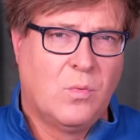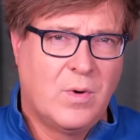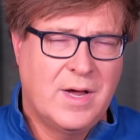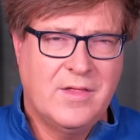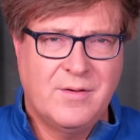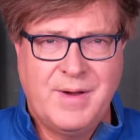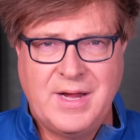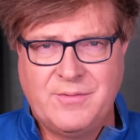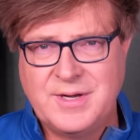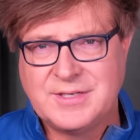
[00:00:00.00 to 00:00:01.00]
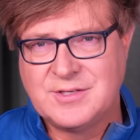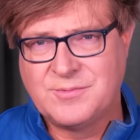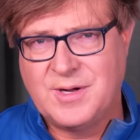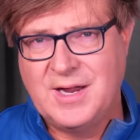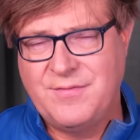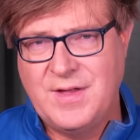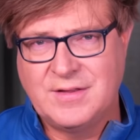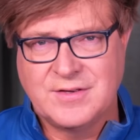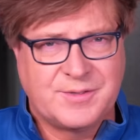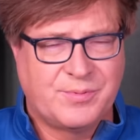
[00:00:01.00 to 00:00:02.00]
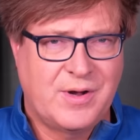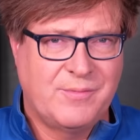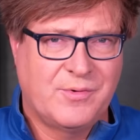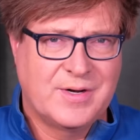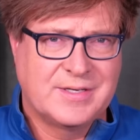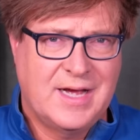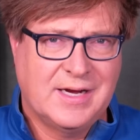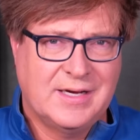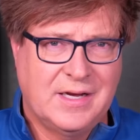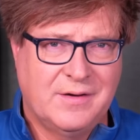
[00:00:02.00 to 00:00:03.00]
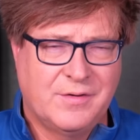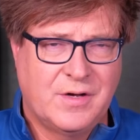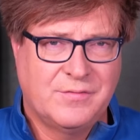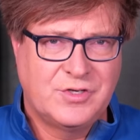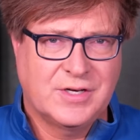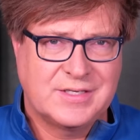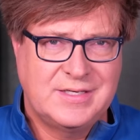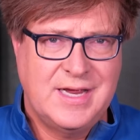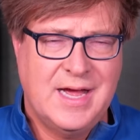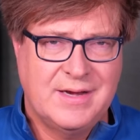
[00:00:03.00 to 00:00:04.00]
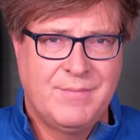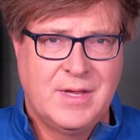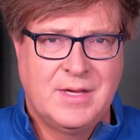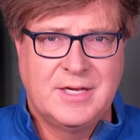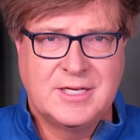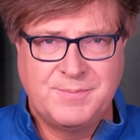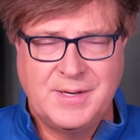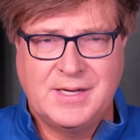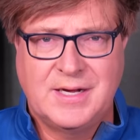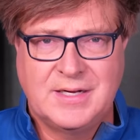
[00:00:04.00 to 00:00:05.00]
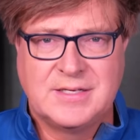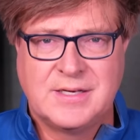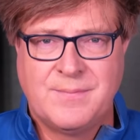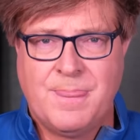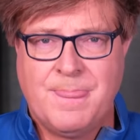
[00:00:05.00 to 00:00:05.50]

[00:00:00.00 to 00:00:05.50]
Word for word: One of the main reasons why I think the Supreme Court is not going to get involved just yet is because